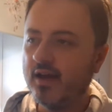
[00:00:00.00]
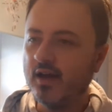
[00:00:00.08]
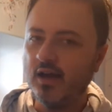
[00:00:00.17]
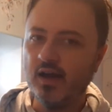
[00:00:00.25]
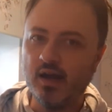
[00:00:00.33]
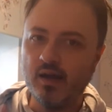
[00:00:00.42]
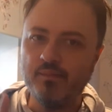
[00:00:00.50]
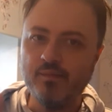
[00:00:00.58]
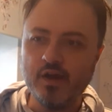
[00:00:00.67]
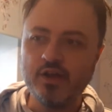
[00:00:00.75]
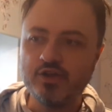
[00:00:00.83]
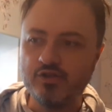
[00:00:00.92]

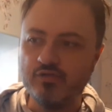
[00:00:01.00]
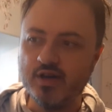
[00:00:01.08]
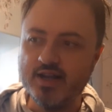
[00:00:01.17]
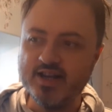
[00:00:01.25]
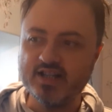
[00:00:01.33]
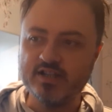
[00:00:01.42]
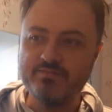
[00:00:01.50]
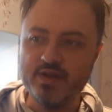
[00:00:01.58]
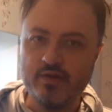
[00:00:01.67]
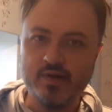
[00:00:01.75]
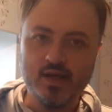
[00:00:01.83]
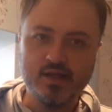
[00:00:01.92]
to really
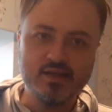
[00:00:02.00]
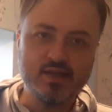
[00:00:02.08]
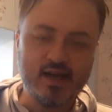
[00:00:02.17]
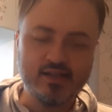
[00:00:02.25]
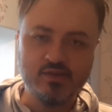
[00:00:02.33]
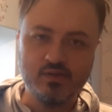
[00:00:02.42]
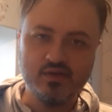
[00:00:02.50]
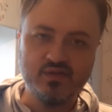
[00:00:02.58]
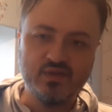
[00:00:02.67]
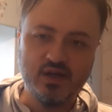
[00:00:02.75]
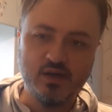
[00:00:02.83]
experience that sort of